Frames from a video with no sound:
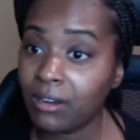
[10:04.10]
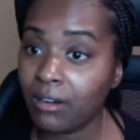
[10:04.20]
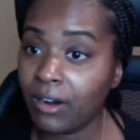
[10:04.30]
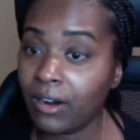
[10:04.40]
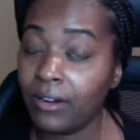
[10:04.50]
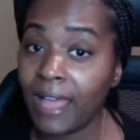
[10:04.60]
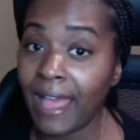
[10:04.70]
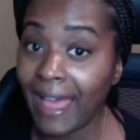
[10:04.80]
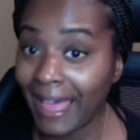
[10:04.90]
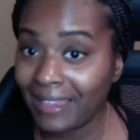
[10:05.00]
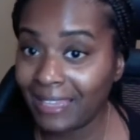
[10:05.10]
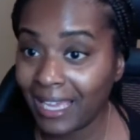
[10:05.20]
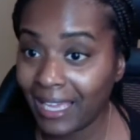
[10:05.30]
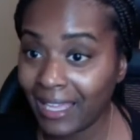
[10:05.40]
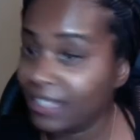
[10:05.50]
are
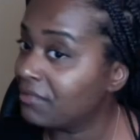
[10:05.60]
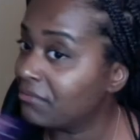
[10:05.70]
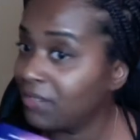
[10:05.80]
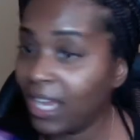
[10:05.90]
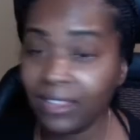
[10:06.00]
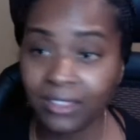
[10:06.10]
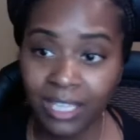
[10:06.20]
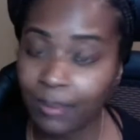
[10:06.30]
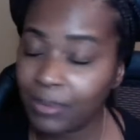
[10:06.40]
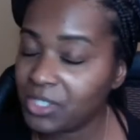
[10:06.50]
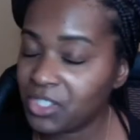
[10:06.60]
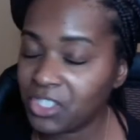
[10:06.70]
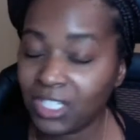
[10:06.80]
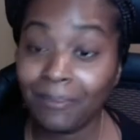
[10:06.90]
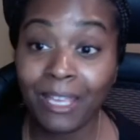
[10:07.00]
ally, not the
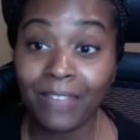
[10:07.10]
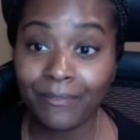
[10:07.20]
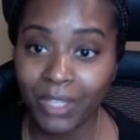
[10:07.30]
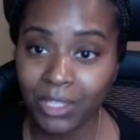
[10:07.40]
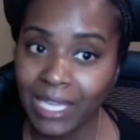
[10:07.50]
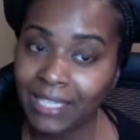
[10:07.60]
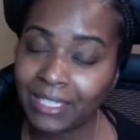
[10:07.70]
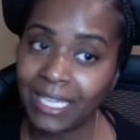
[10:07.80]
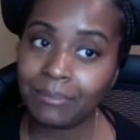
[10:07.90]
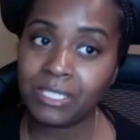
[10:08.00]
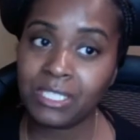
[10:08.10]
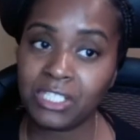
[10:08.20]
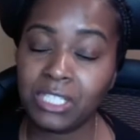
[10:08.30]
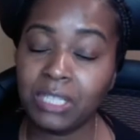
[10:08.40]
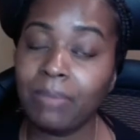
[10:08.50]
opposition. It may feel like the
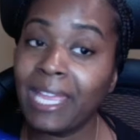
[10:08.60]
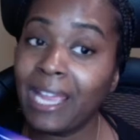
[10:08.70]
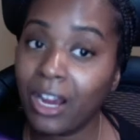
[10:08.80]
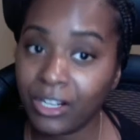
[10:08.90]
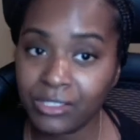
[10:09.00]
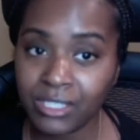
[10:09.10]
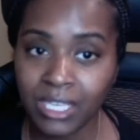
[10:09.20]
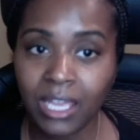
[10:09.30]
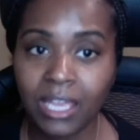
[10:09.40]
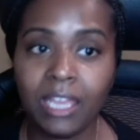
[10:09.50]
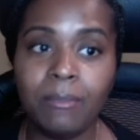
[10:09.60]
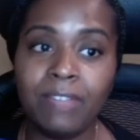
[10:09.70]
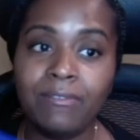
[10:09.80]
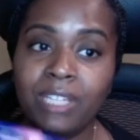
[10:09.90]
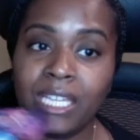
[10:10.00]
opposition, it may hurt, it
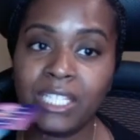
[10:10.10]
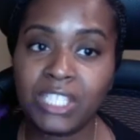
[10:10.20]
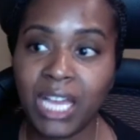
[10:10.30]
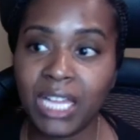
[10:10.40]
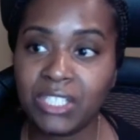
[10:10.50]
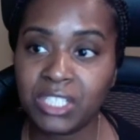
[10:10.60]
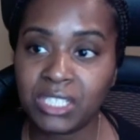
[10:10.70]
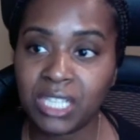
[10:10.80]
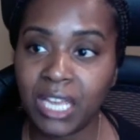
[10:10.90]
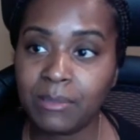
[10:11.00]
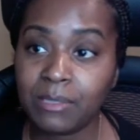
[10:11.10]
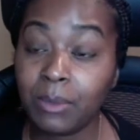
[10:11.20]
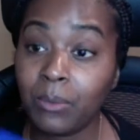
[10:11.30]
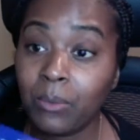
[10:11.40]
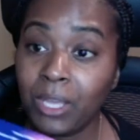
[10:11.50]
may feel like challenging times,
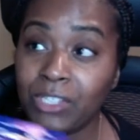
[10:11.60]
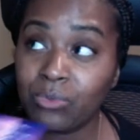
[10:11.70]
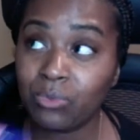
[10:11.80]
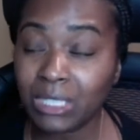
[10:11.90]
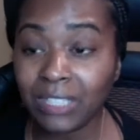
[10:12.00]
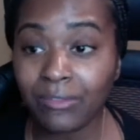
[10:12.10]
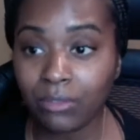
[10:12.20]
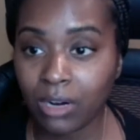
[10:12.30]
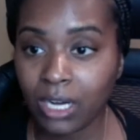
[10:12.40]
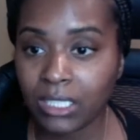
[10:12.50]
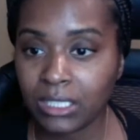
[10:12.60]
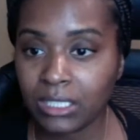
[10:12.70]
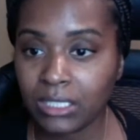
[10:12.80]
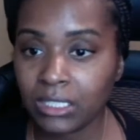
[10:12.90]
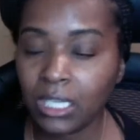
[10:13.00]
but it's really for our
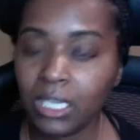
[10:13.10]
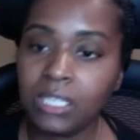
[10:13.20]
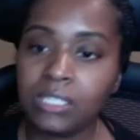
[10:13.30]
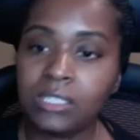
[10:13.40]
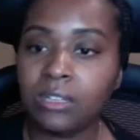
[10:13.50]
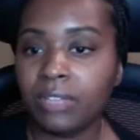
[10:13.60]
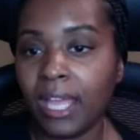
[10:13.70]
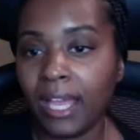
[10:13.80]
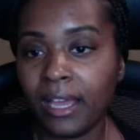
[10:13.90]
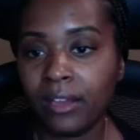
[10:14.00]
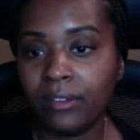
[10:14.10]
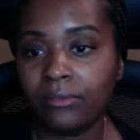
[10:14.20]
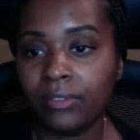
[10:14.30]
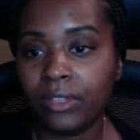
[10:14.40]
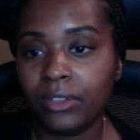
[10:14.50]
good. So we have
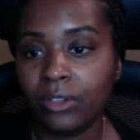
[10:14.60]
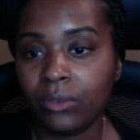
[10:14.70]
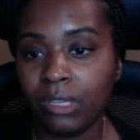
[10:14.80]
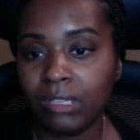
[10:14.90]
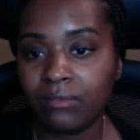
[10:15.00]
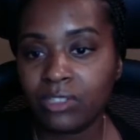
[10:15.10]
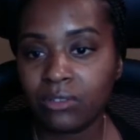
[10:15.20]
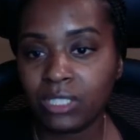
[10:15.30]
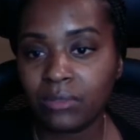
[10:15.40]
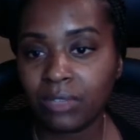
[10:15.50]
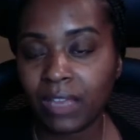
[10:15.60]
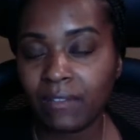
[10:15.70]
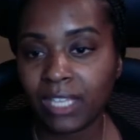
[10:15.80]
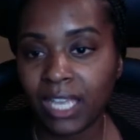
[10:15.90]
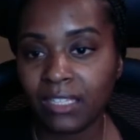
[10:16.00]
the Queen of Swords and we have
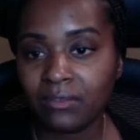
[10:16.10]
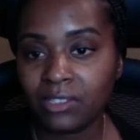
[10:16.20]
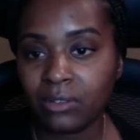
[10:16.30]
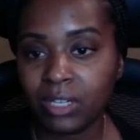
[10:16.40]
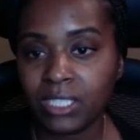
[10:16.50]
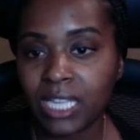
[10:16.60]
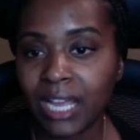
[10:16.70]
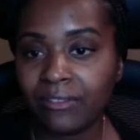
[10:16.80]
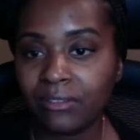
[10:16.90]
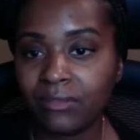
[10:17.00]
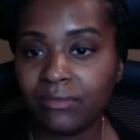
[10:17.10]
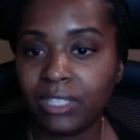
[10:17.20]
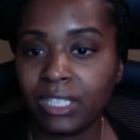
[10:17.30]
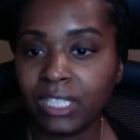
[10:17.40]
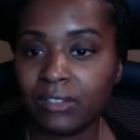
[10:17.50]
the Eight of Swords. After a
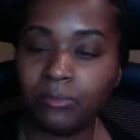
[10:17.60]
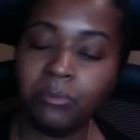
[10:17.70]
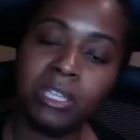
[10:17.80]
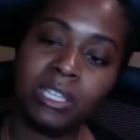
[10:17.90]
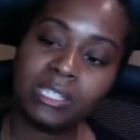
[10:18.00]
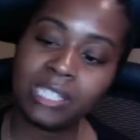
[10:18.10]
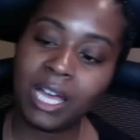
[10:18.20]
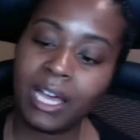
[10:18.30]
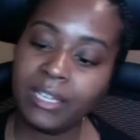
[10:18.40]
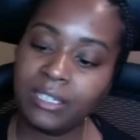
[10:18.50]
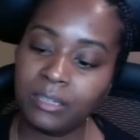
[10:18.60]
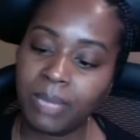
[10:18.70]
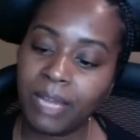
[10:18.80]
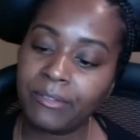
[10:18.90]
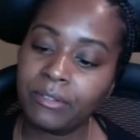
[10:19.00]
feeling of being tied up,
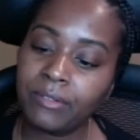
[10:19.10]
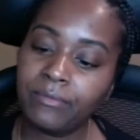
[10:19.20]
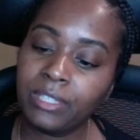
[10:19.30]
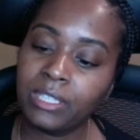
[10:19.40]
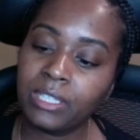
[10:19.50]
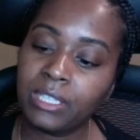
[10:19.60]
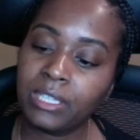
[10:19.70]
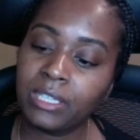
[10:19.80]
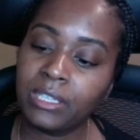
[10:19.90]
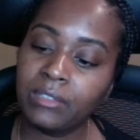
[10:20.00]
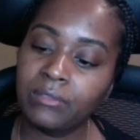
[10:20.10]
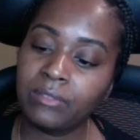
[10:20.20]
after a feeling of